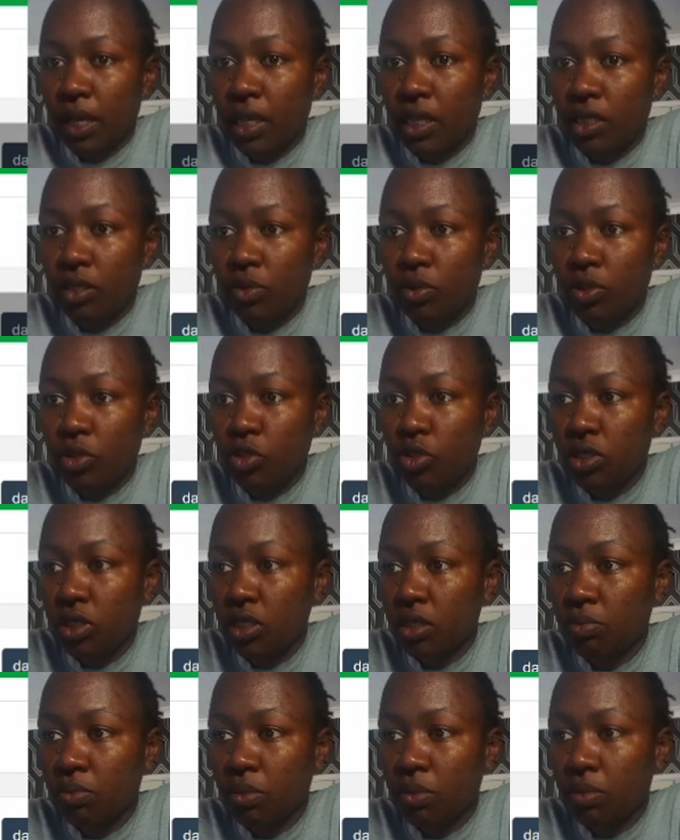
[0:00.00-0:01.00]
page, which
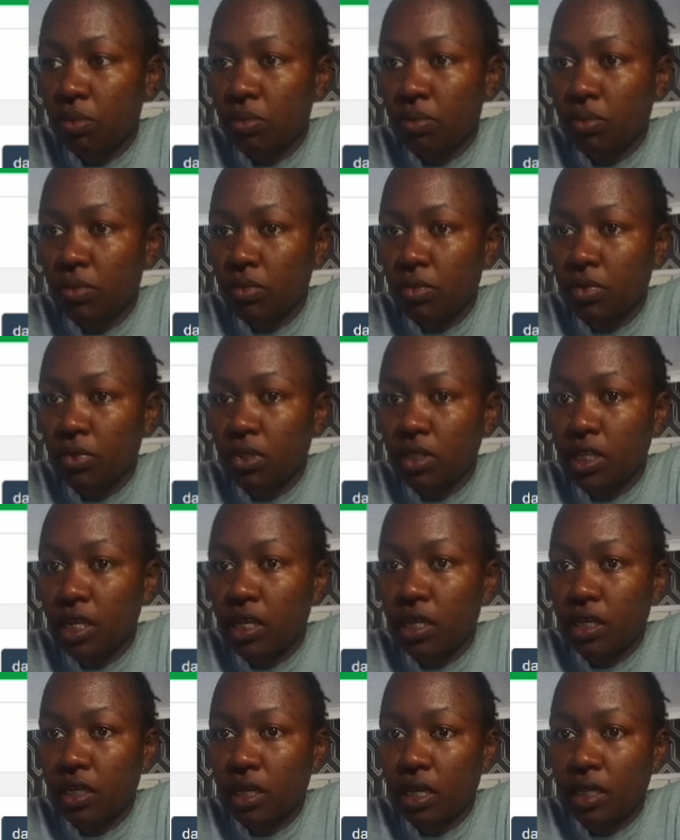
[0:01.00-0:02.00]
just
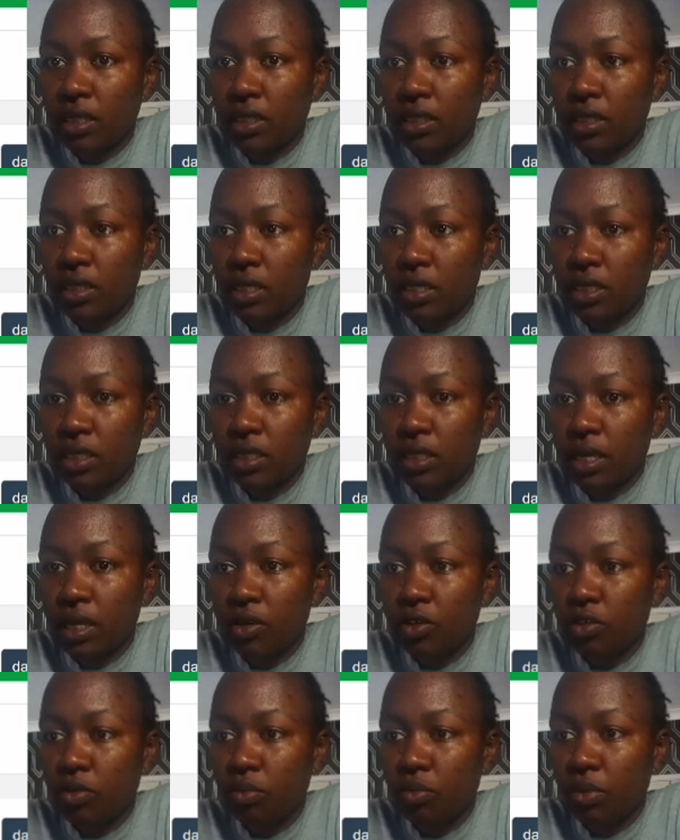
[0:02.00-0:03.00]
it
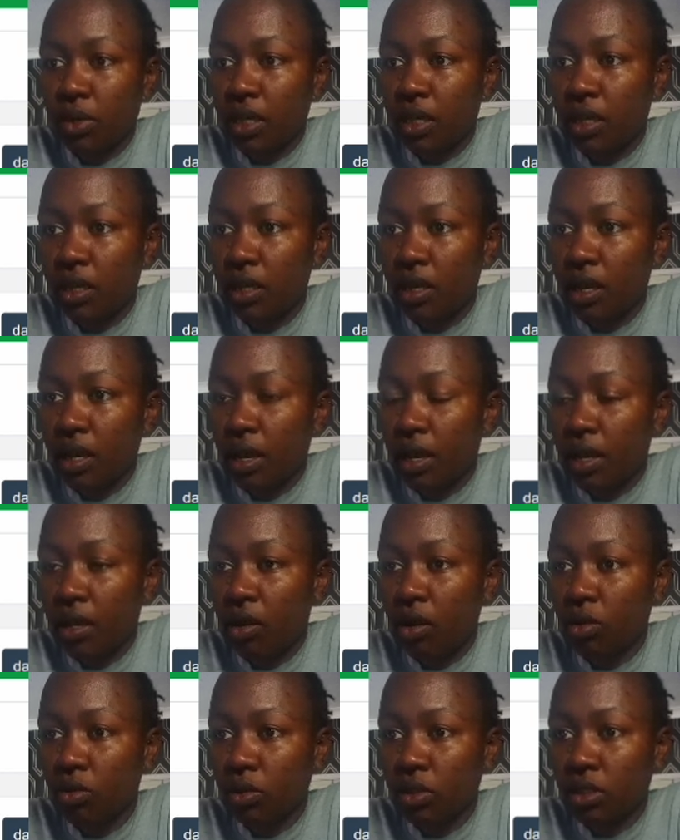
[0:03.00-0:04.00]
tells me, it
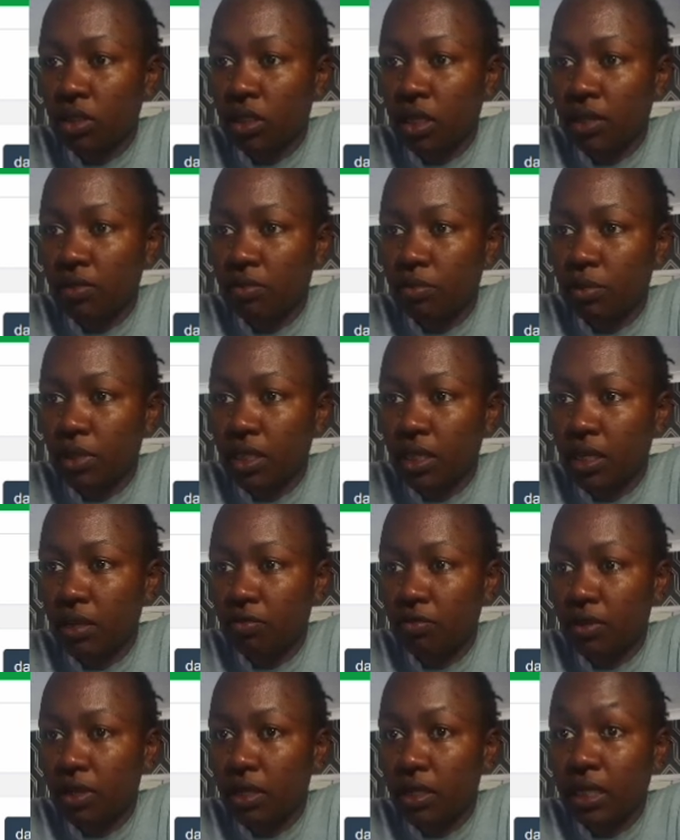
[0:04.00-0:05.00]
always gives me
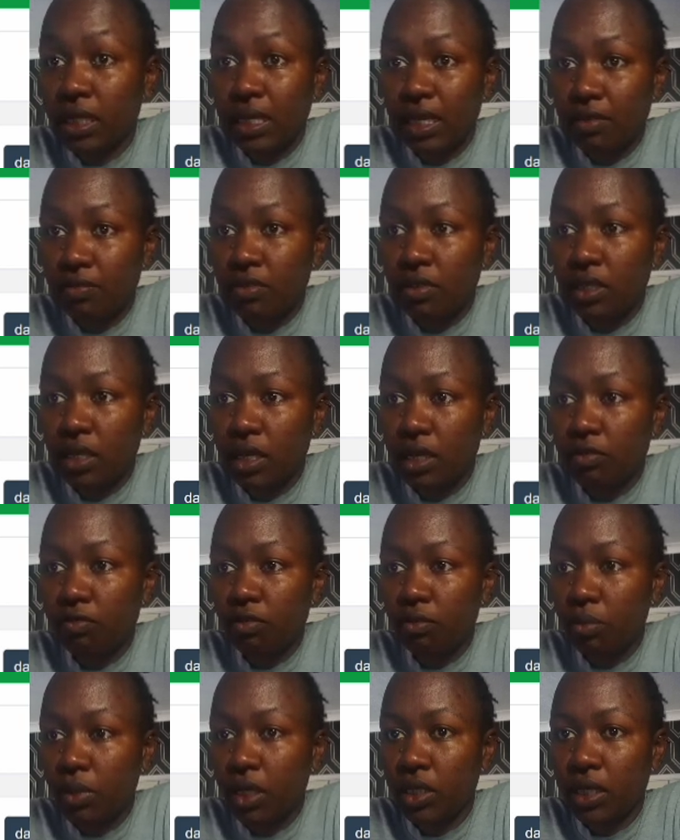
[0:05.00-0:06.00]
it gives the
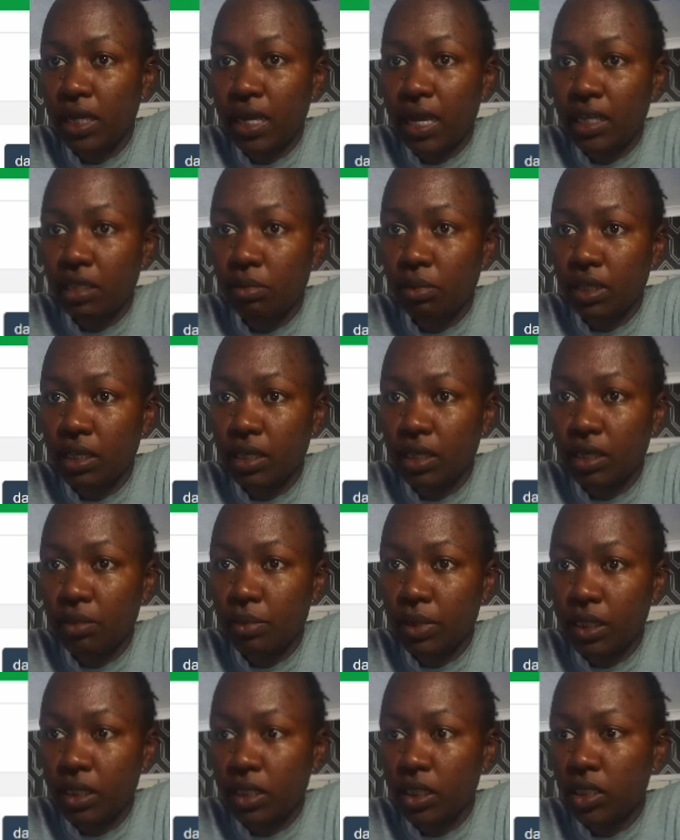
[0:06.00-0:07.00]
information. It has my name
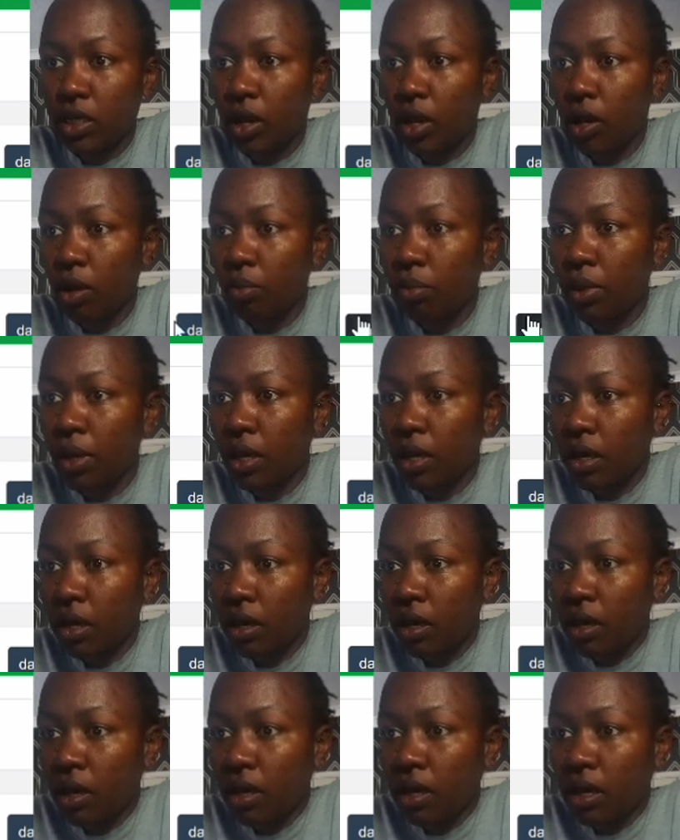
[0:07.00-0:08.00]
at the top.
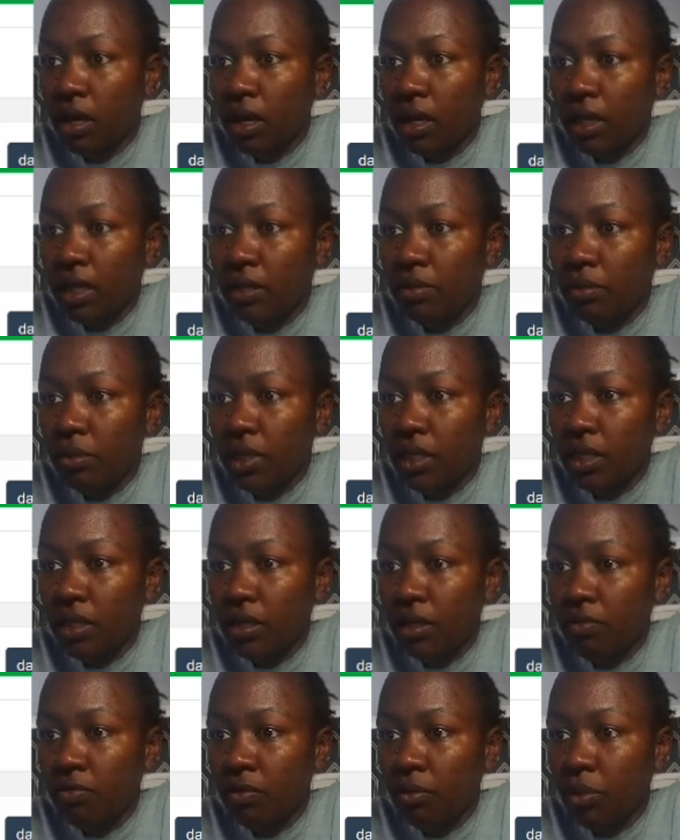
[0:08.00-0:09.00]
It gives me the
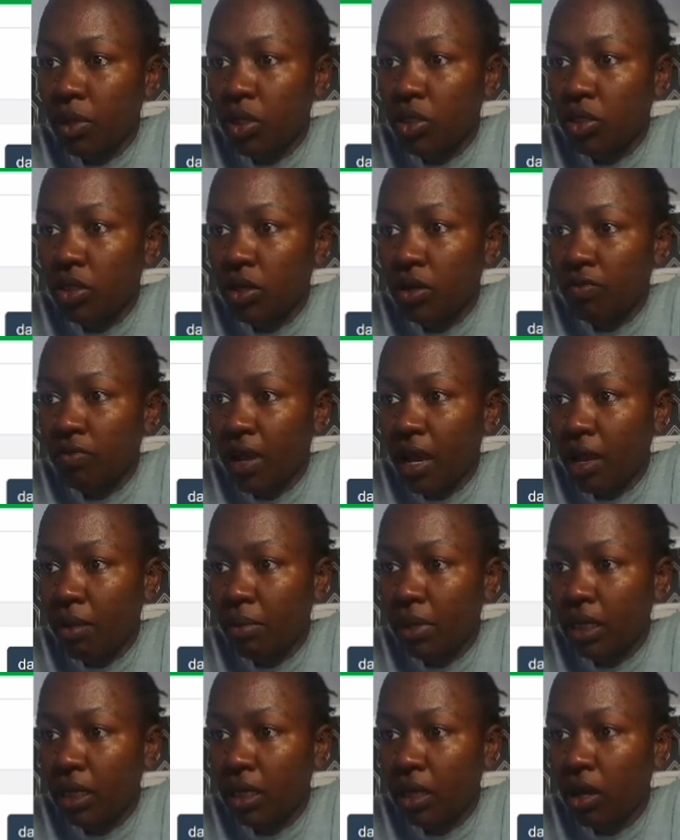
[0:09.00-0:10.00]
information of how
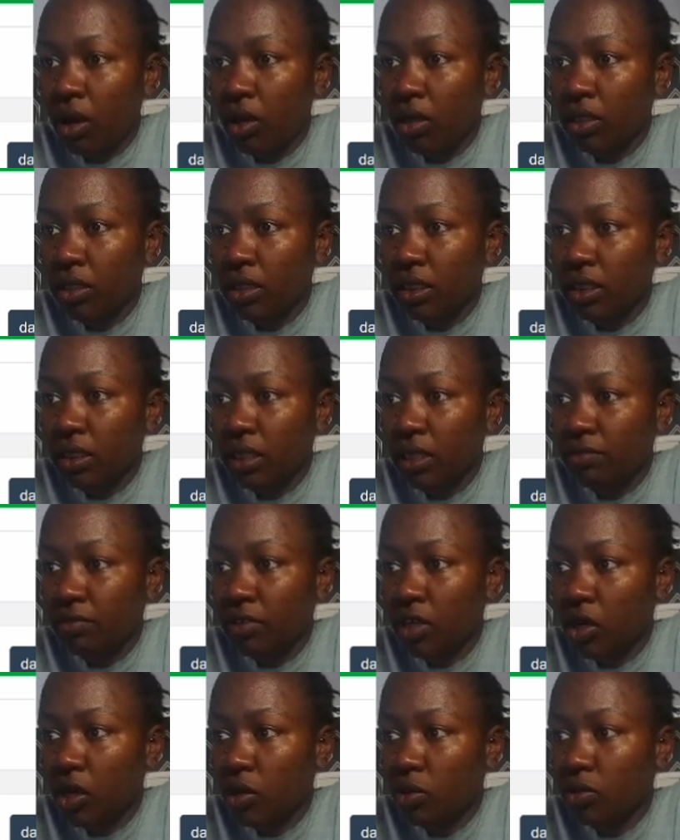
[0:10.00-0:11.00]
many holidays I've
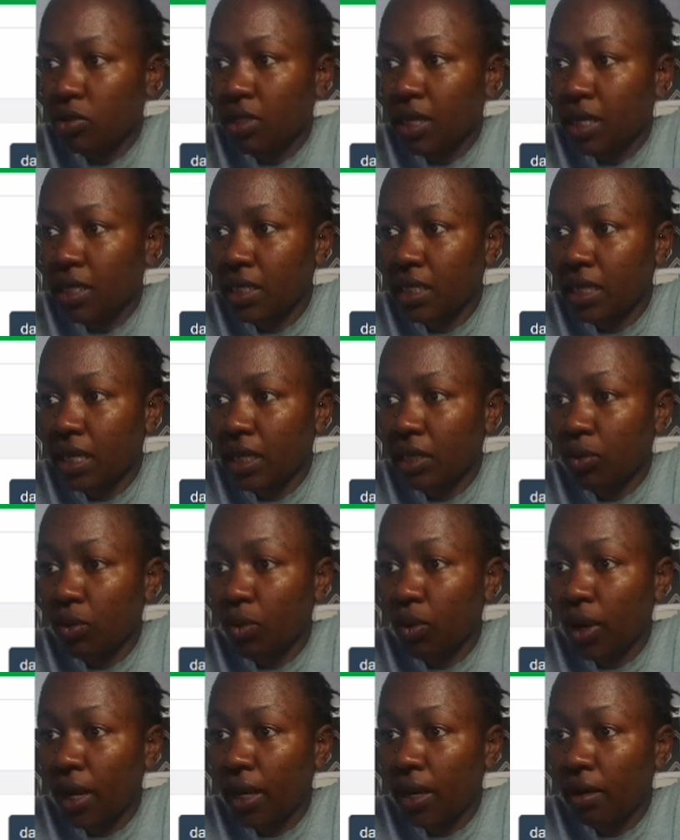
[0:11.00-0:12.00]
got outstanding and
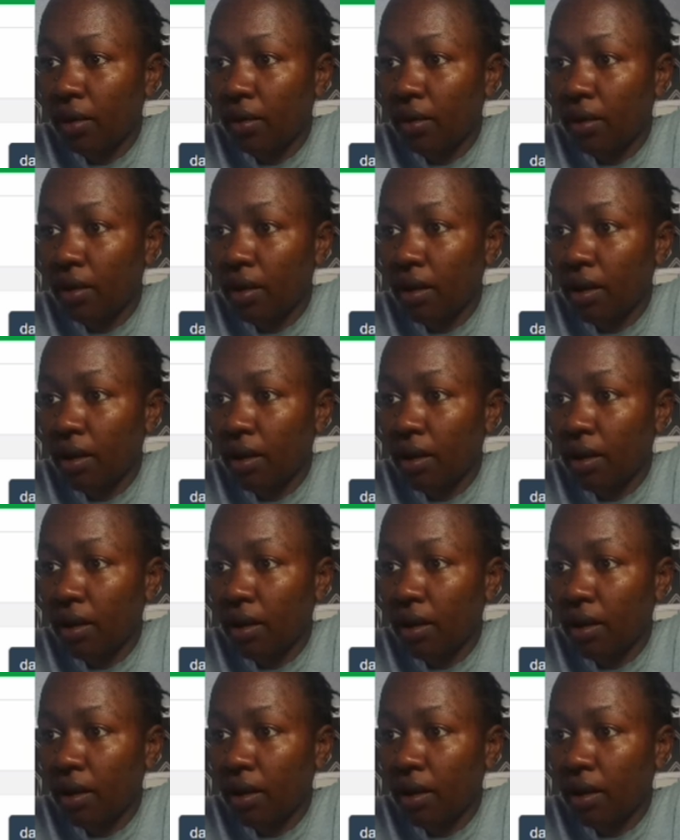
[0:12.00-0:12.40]
when